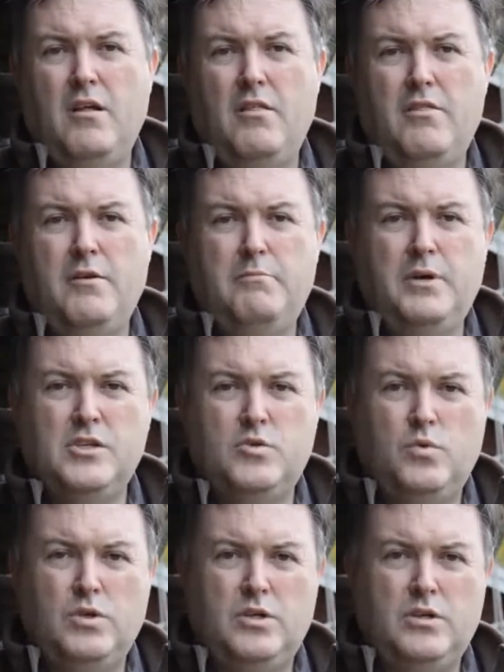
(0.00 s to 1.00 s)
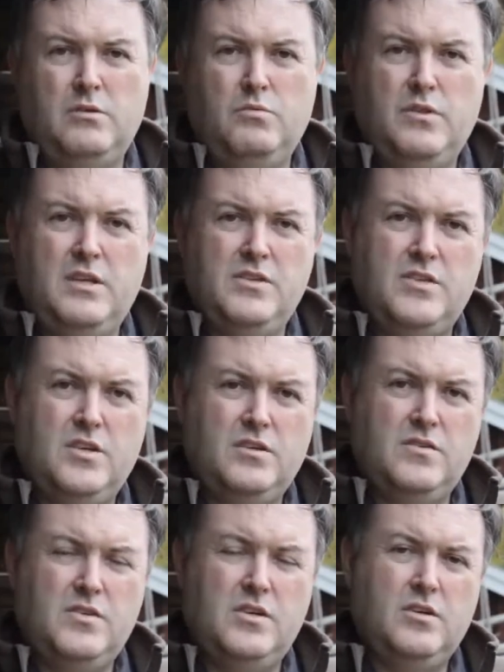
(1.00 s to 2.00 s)
the buzzword within certain
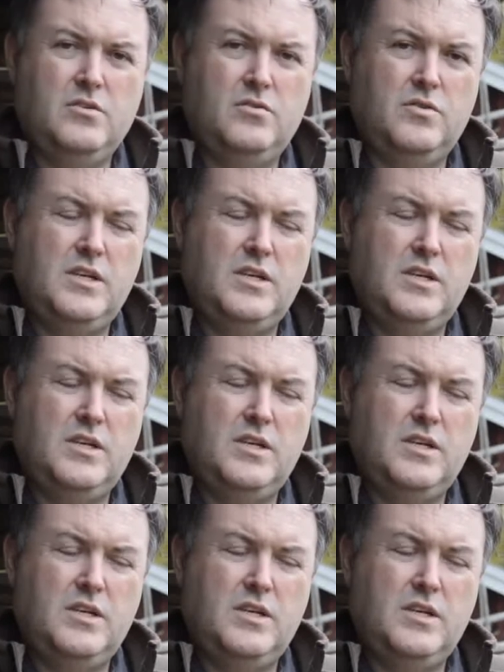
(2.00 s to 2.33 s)
circles.